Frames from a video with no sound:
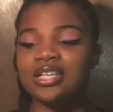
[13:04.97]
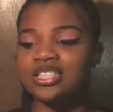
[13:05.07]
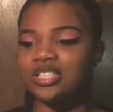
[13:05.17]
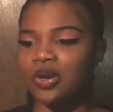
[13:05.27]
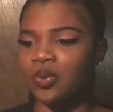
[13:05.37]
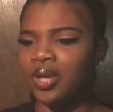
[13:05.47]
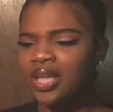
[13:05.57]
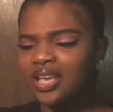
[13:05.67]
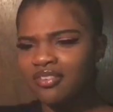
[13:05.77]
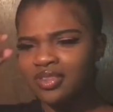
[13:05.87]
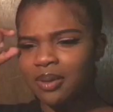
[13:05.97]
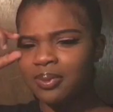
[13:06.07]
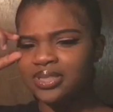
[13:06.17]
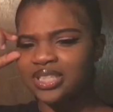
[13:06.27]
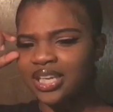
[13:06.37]
So he lift
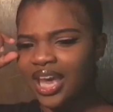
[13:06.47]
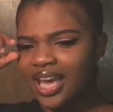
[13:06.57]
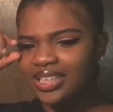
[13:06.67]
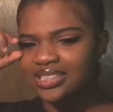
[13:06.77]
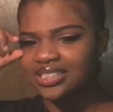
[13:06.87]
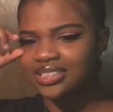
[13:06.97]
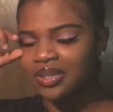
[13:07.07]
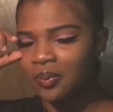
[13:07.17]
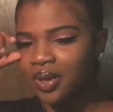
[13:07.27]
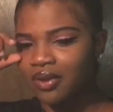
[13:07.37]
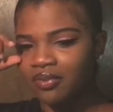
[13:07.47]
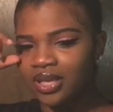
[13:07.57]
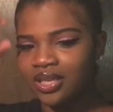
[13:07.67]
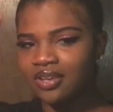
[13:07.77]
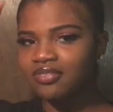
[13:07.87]
up his glasses or whatever.
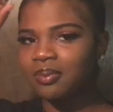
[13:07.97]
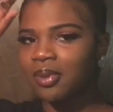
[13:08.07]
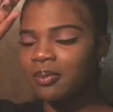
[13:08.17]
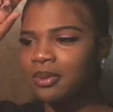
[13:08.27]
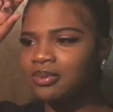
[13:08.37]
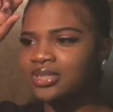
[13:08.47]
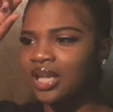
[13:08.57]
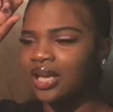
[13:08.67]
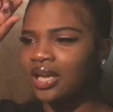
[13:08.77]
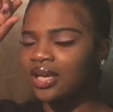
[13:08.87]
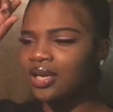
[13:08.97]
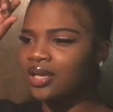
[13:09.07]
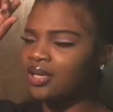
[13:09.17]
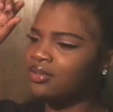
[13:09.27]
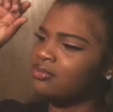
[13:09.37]
He lift them up. He was like,
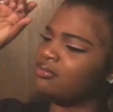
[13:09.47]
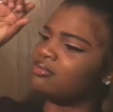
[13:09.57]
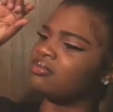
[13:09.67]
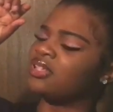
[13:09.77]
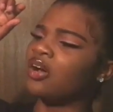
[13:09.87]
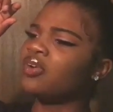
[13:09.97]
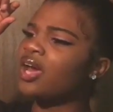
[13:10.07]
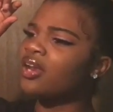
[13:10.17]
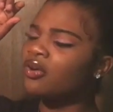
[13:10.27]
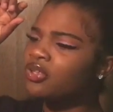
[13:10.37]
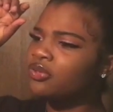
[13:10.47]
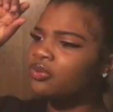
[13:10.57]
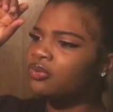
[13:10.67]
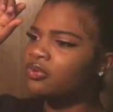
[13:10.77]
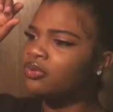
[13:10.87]
"Don't I know
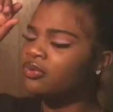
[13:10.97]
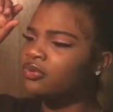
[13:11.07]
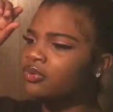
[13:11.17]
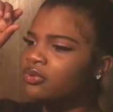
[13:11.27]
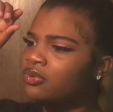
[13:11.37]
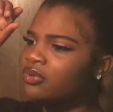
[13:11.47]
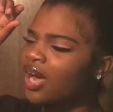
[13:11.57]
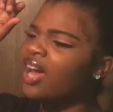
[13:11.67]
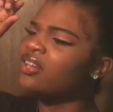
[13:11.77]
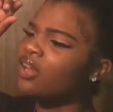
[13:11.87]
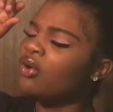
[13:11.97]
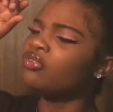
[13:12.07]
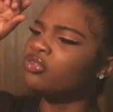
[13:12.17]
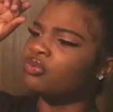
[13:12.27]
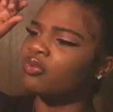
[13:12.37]
you? I
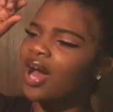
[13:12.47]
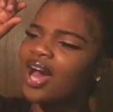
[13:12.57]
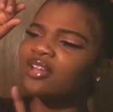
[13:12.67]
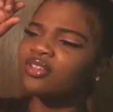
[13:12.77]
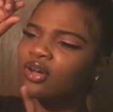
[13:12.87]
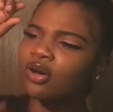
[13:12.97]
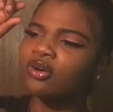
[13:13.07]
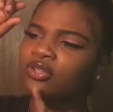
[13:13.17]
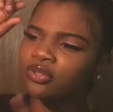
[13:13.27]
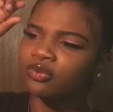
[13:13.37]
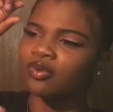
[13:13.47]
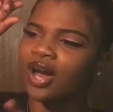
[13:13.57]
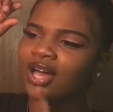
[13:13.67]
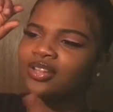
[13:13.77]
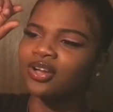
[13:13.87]
know you. I know you.
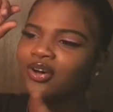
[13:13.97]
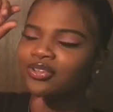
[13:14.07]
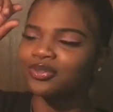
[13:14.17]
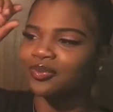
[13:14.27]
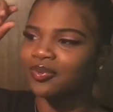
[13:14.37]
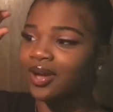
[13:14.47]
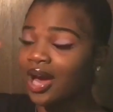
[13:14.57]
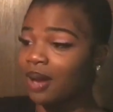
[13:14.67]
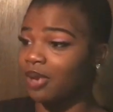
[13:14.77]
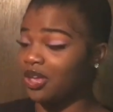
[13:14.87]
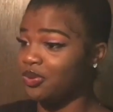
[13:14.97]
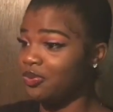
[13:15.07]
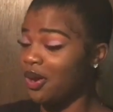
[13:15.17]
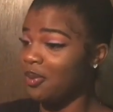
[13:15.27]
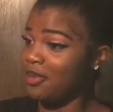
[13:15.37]
I know you." I'm like, "You
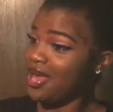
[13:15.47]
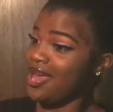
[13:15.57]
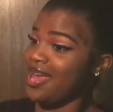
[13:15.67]
know me?